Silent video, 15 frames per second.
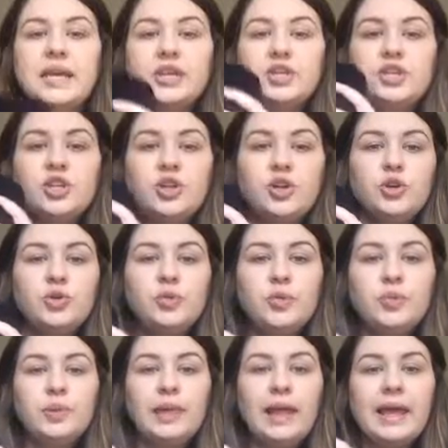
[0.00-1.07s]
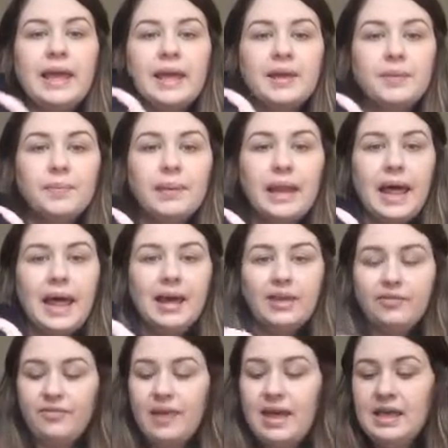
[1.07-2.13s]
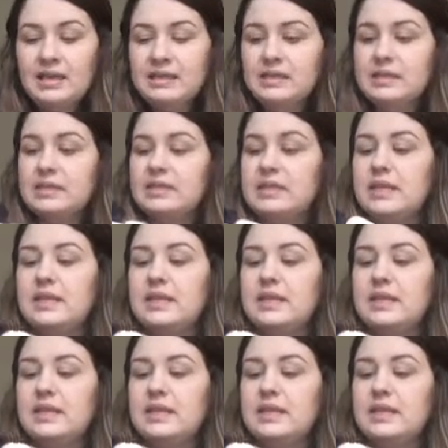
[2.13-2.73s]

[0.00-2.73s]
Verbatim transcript: taking two plain black vests.